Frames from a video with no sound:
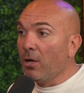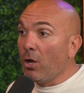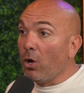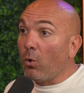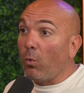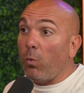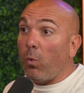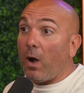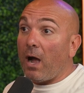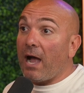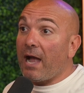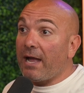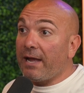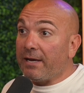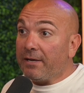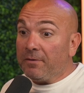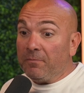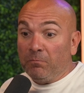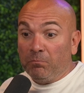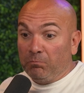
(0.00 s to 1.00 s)

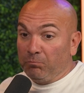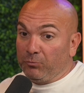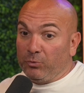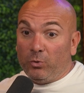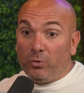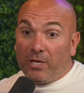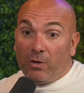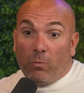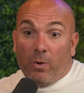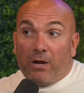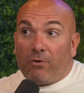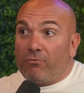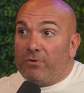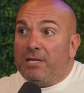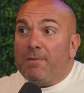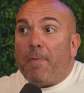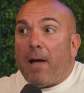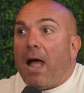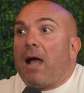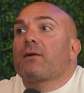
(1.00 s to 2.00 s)
Why do they wear
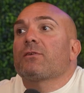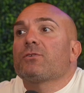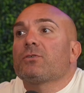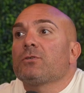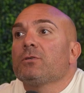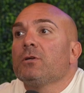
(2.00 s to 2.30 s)
Reeboks?